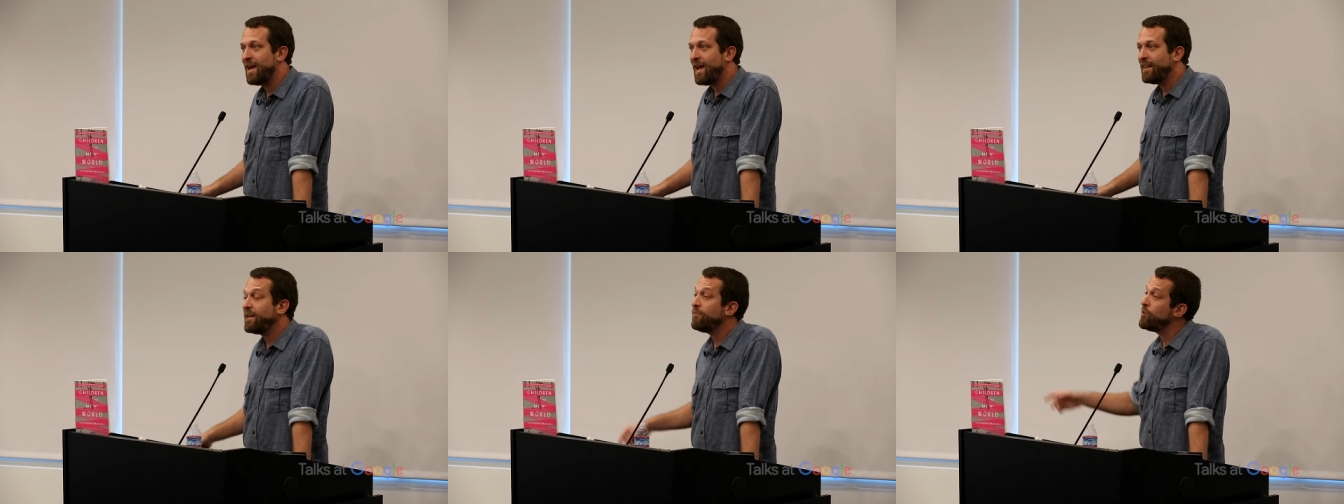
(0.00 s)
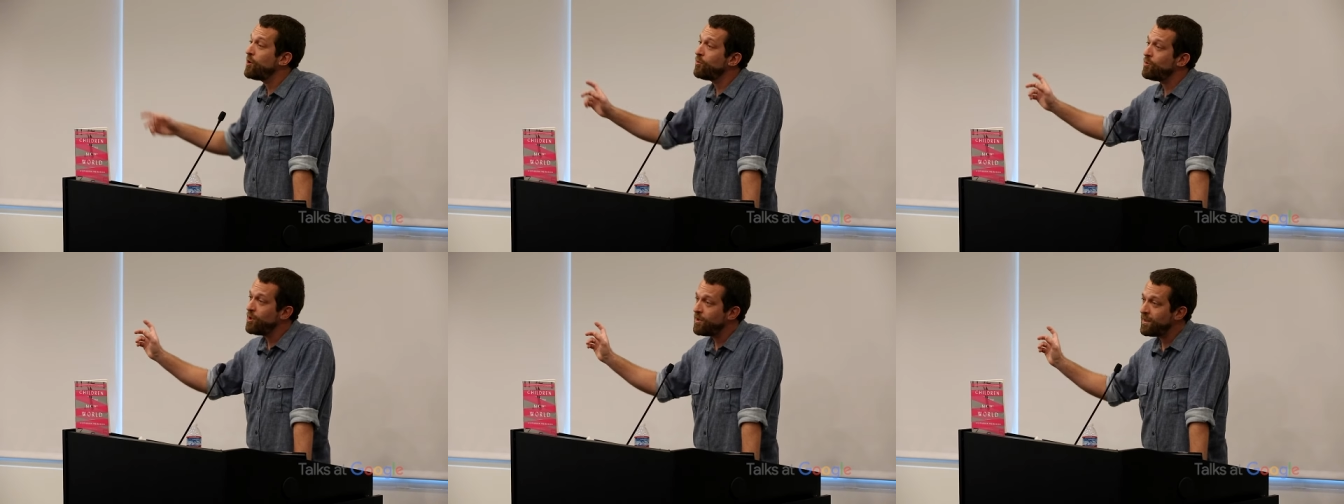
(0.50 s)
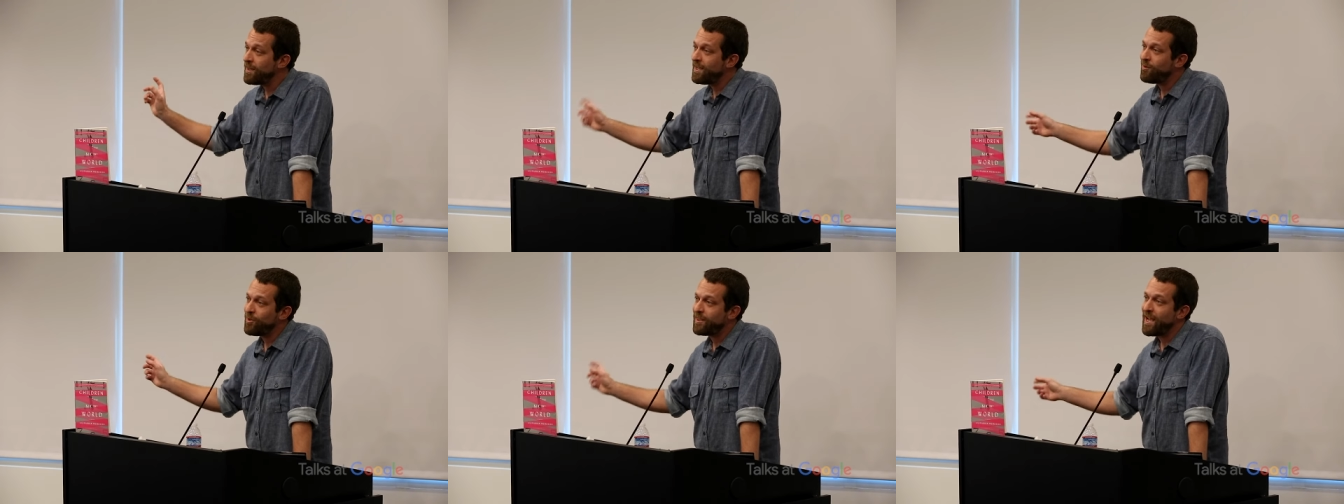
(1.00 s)
And then if you don't look
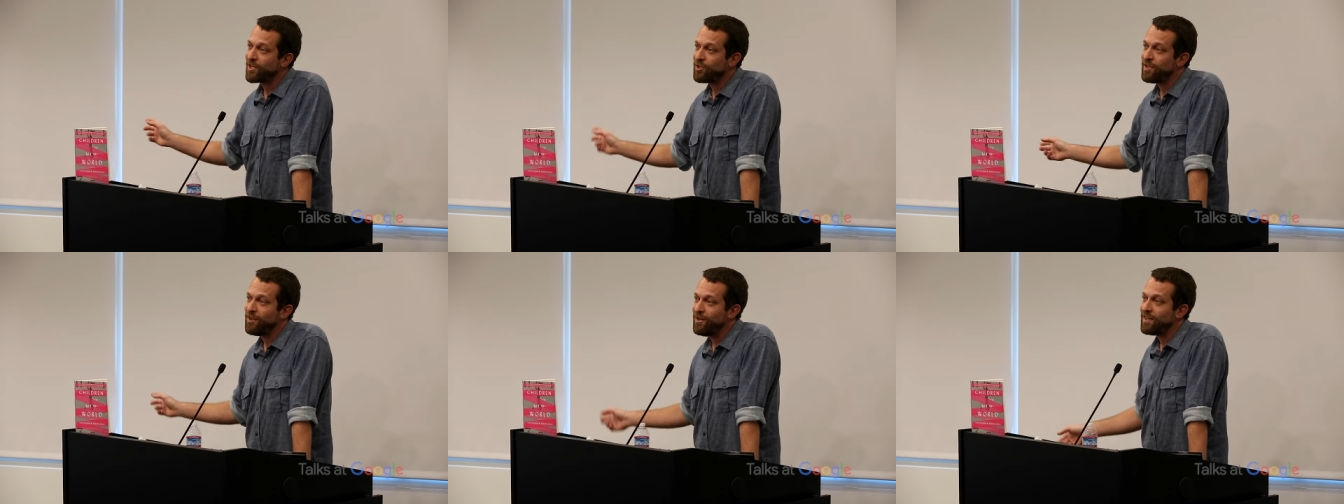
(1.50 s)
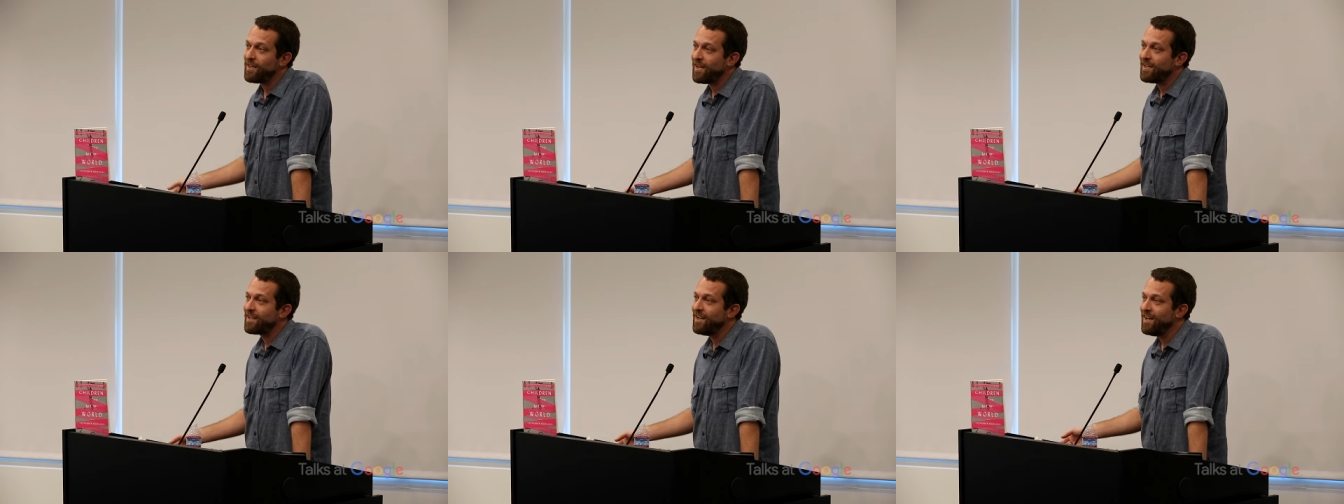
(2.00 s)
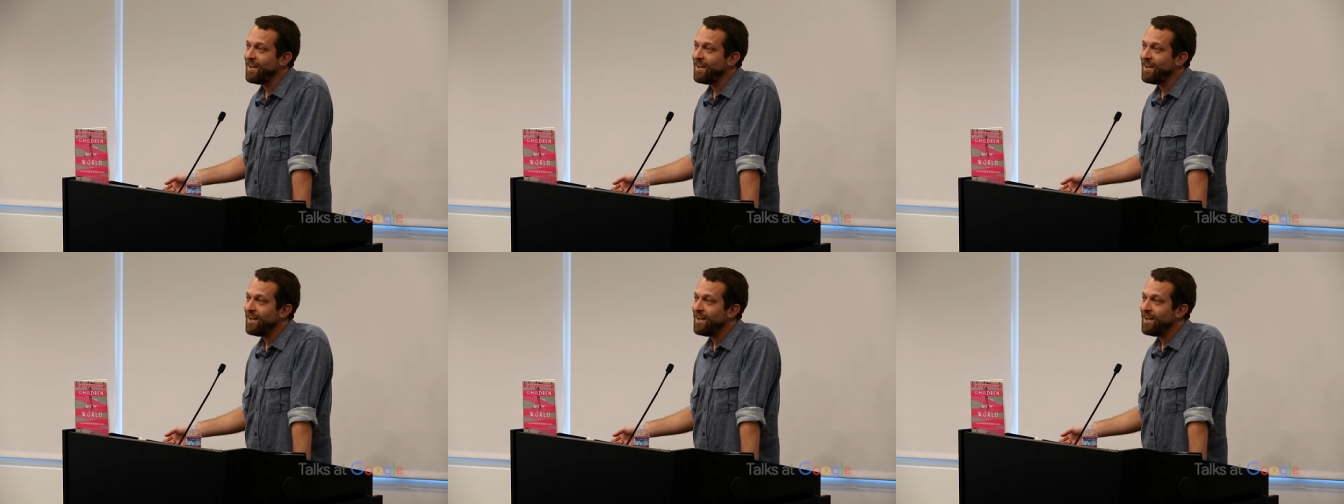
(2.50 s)
like what they actually look like,